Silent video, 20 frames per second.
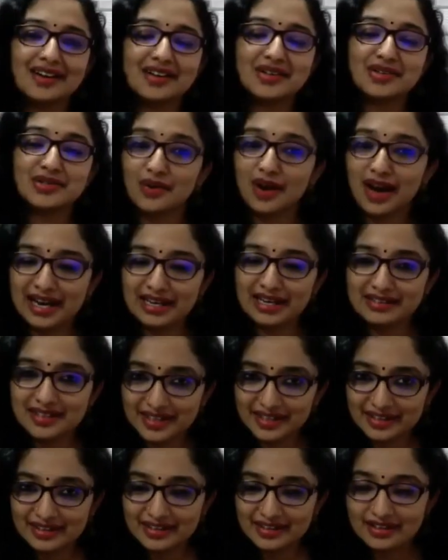So I
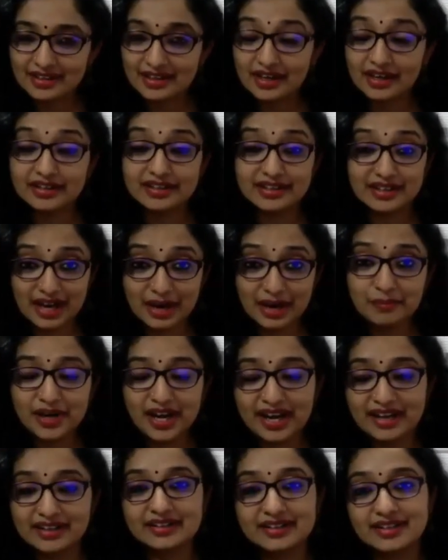think a club
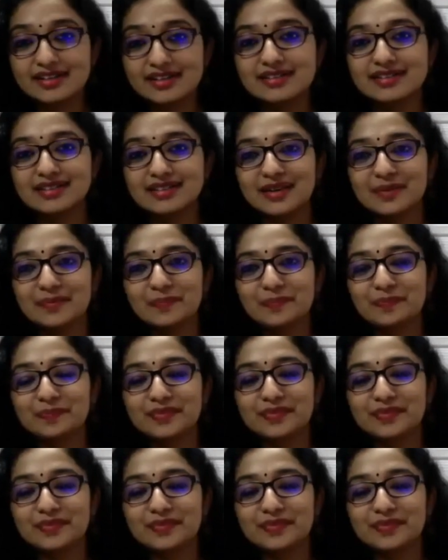like this